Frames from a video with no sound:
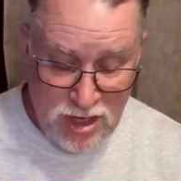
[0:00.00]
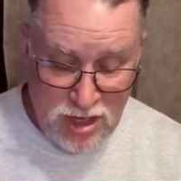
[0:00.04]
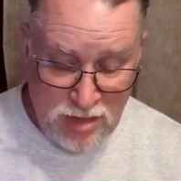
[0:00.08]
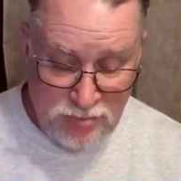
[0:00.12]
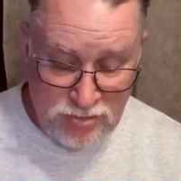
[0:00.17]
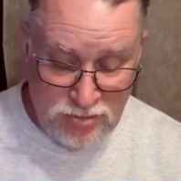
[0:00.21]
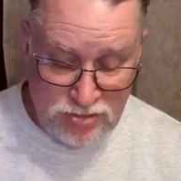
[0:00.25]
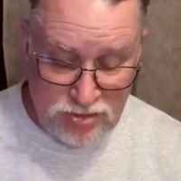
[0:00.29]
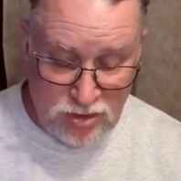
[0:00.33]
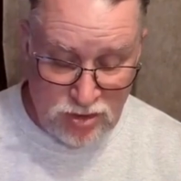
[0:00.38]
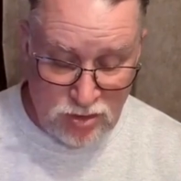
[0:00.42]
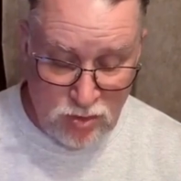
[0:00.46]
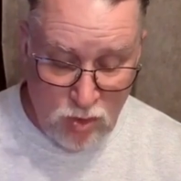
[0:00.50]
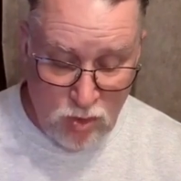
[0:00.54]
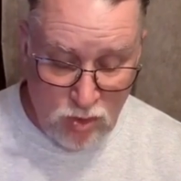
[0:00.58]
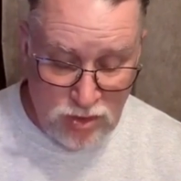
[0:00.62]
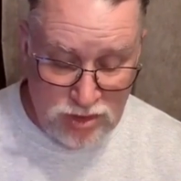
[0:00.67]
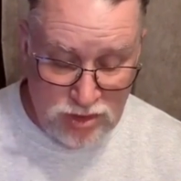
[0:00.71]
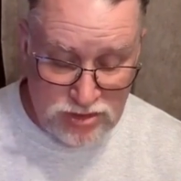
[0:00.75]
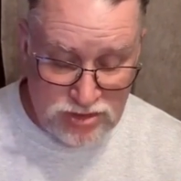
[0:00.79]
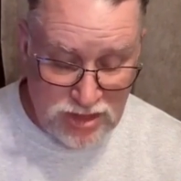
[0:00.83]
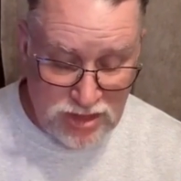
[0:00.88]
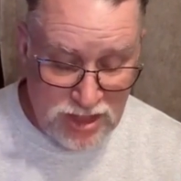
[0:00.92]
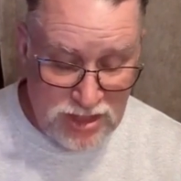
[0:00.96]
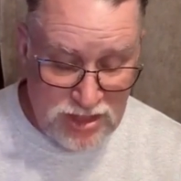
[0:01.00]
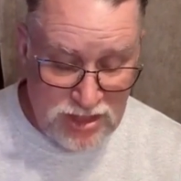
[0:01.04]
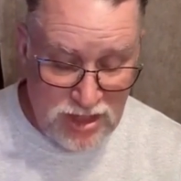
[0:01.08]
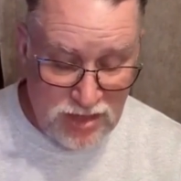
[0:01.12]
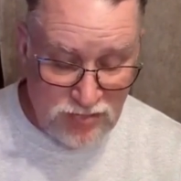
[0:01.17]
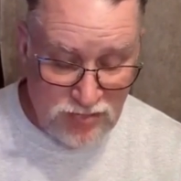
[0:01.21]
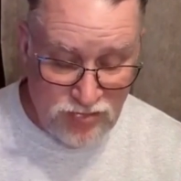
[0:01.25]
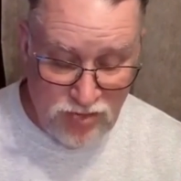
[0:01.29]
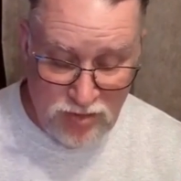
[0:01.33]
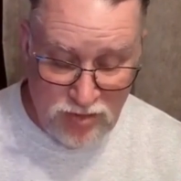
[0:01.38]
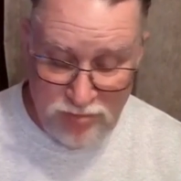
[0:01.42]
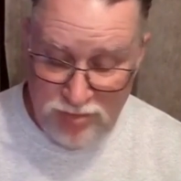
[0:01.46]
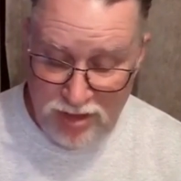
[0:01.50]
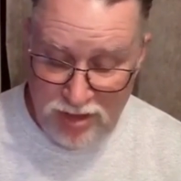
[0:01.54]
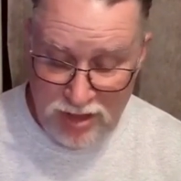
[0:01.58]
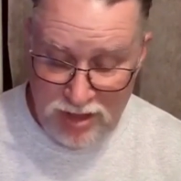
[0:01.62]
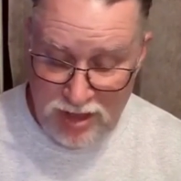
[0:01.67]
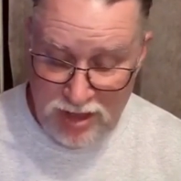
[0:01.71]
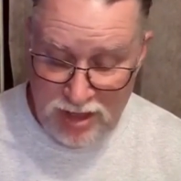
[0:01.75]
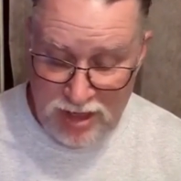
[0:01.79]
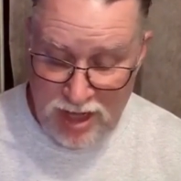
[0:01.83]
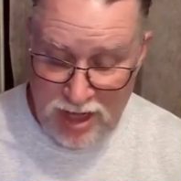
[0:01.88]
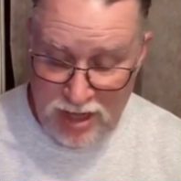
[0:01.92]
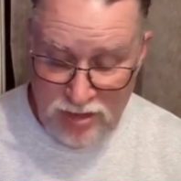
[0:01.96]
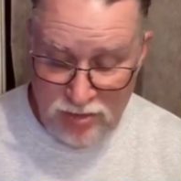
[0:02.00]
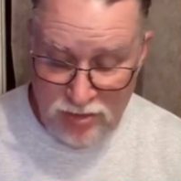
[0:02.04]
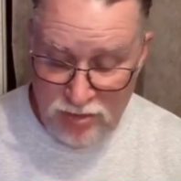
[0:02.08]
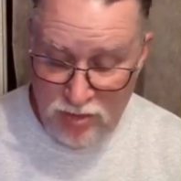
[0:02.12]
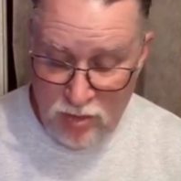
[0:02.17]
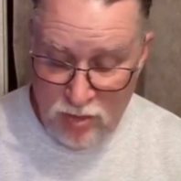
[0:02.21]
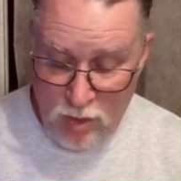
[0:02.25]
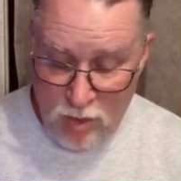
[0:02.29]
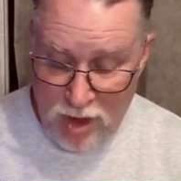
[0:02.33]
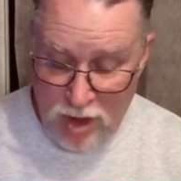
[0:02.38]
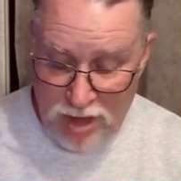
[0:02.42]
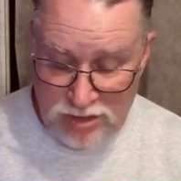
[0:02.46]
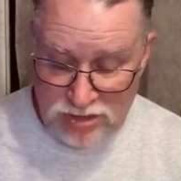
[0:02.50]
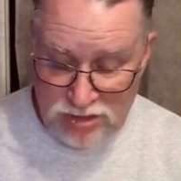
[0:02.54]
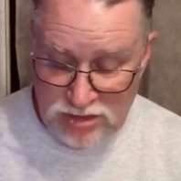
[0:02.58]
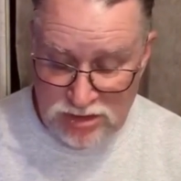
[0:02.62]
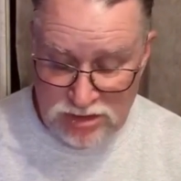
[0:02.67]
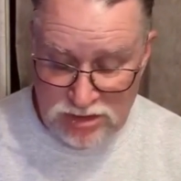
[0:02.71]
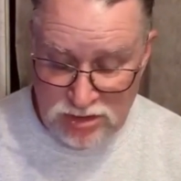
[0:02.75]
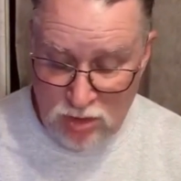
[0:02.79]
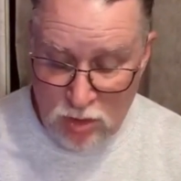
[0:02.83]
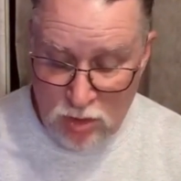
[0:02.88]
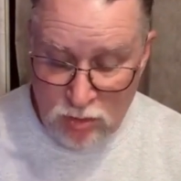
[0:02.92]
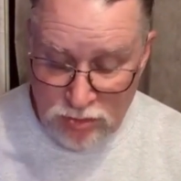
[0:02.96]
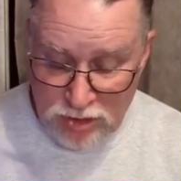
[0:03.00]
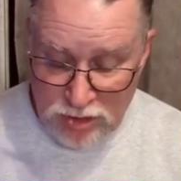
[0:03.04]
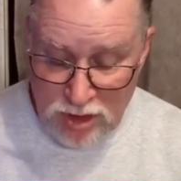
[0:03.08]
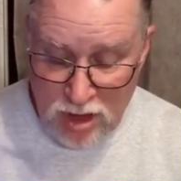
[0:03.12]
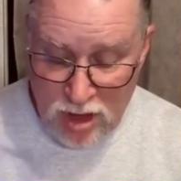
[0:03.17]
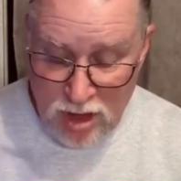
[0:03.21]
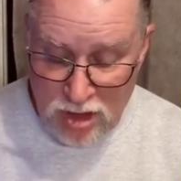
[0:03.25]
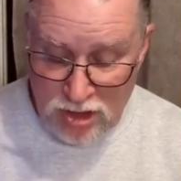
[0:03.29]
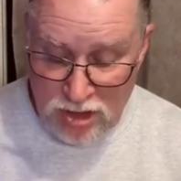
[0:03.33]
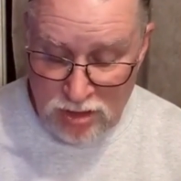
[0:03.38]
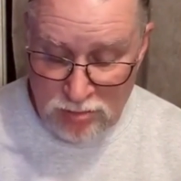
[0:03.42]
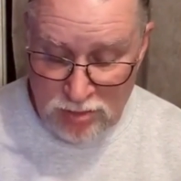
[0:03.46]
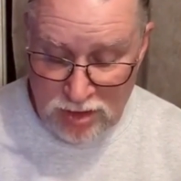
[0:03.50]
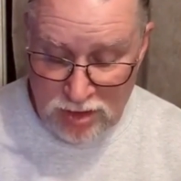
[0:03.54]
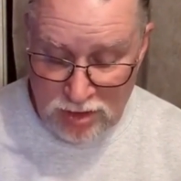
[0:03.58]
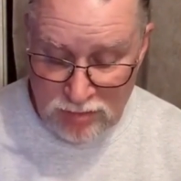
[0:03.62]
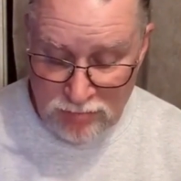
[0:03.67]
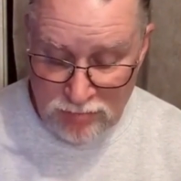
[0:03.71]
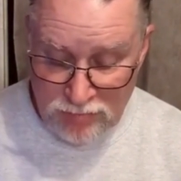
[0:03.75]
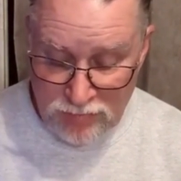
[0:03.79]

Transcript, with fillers: But the Lord has hidden it from me, and, and I don't know why she's holding on to me.